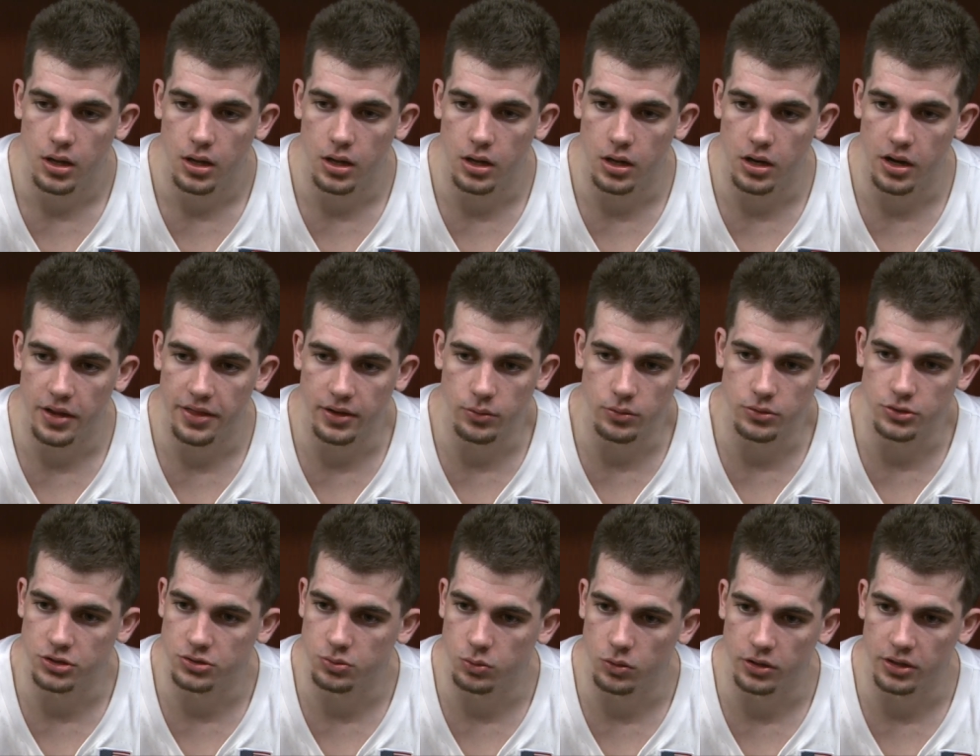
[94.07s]
Uh, I think
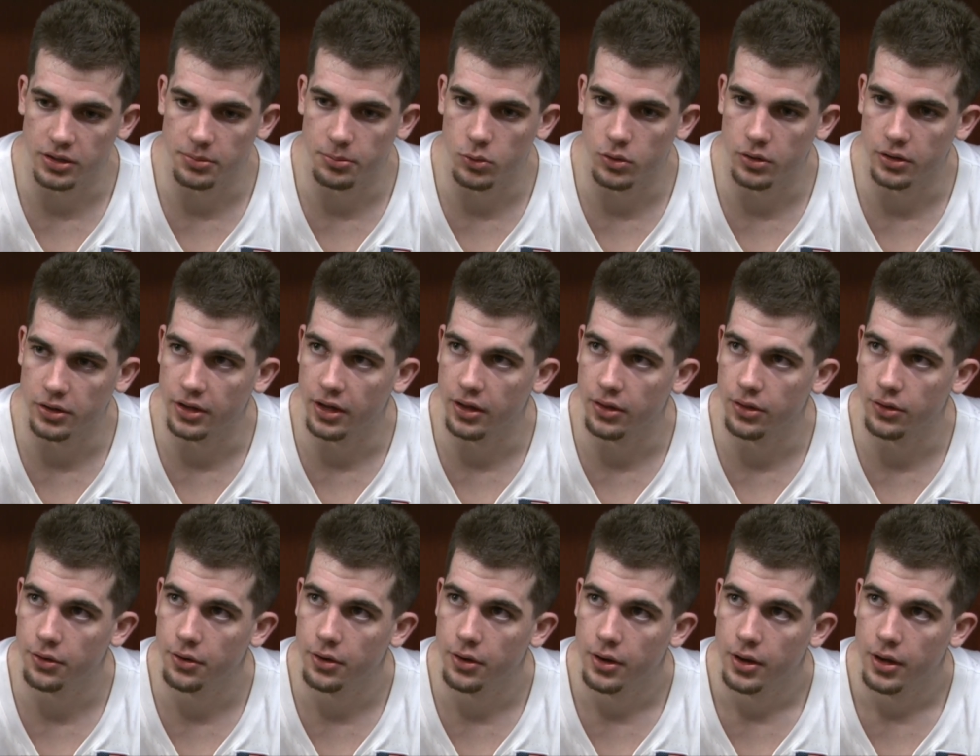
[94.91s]
we were just working more
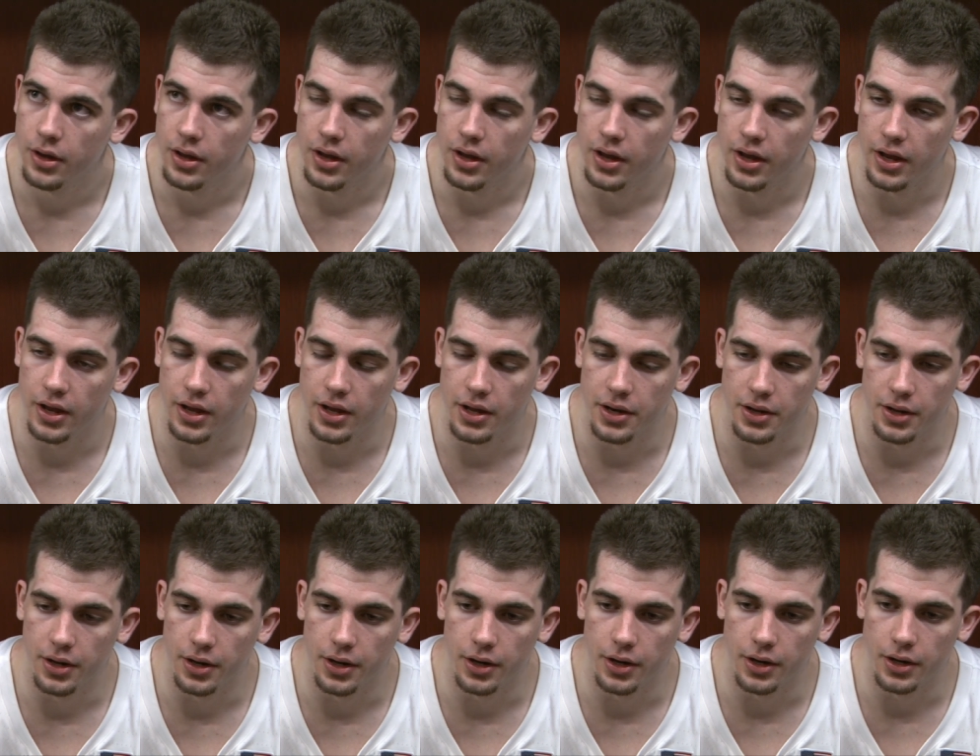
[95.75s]
together,
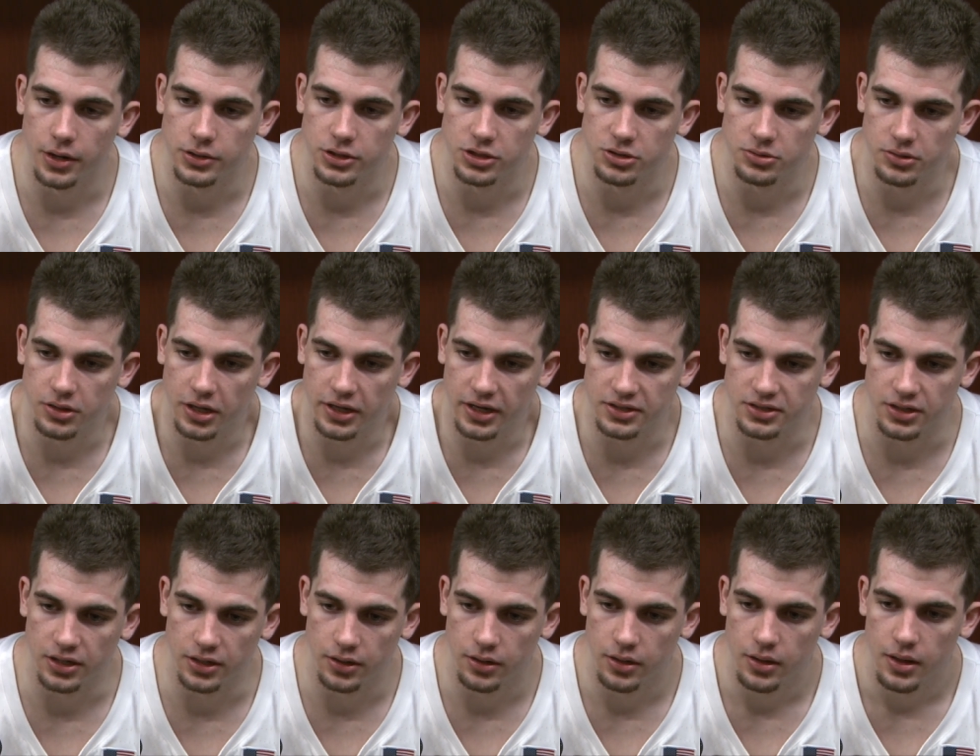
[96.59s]
and uh, just like I
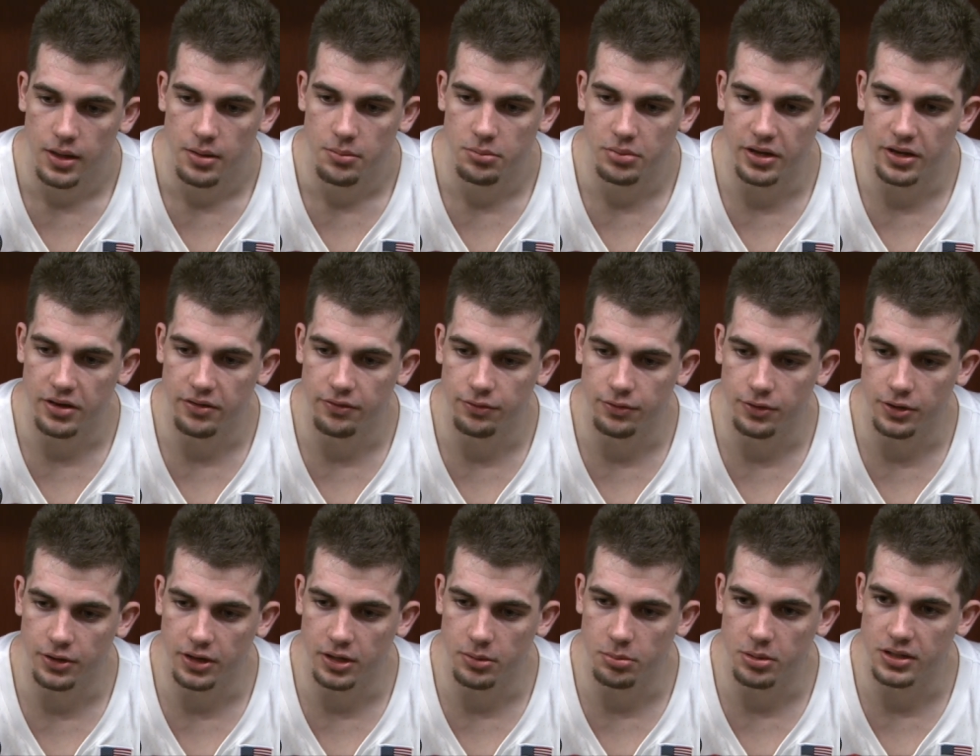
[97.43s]
said, playing
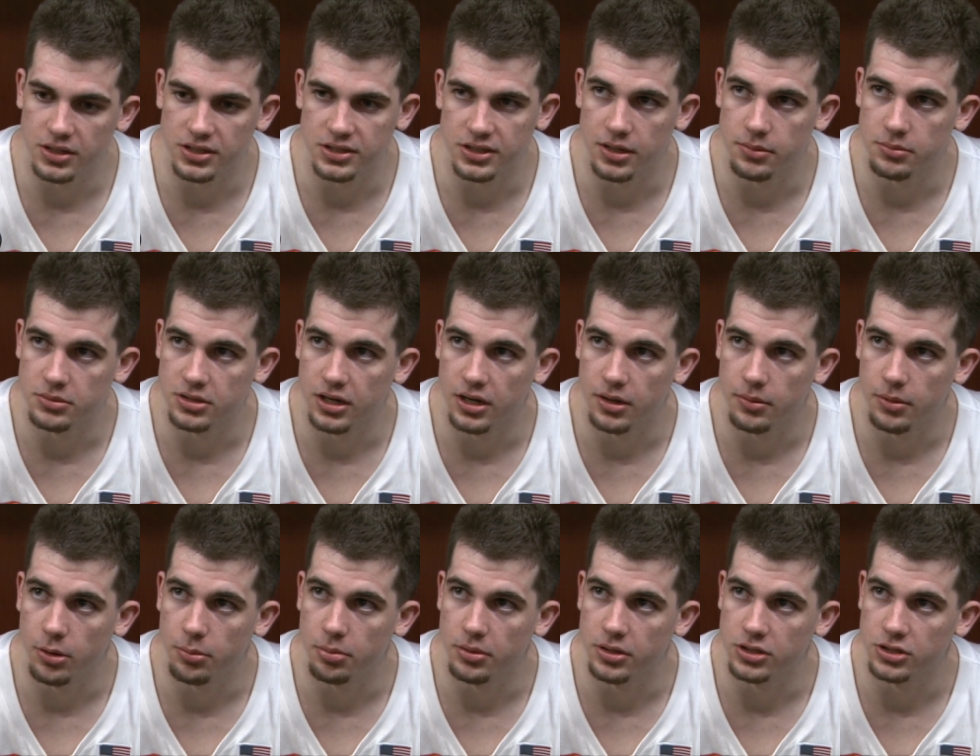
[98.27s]
freely, but at the same
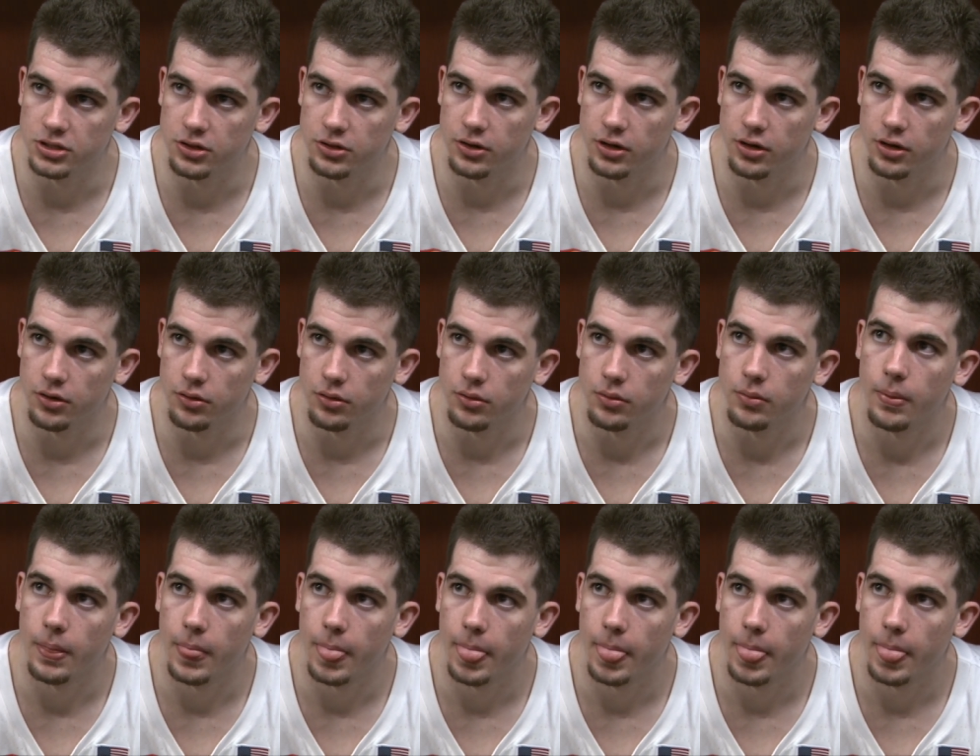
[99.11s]
time helping each other out.